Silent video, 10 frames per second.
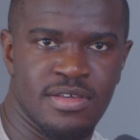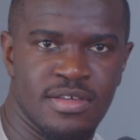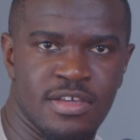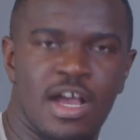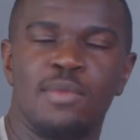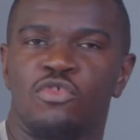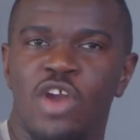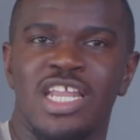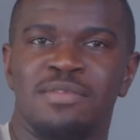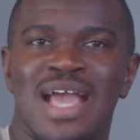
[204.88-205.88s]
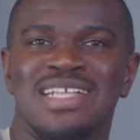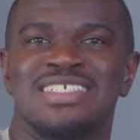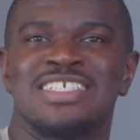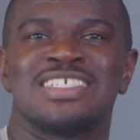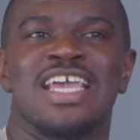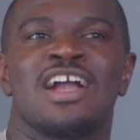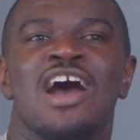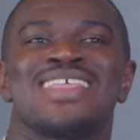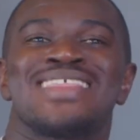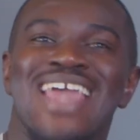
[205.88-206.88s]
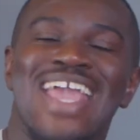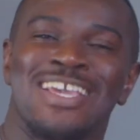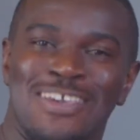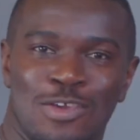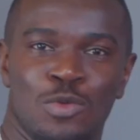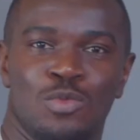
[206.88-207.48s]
Come running back to just say, God, thank you.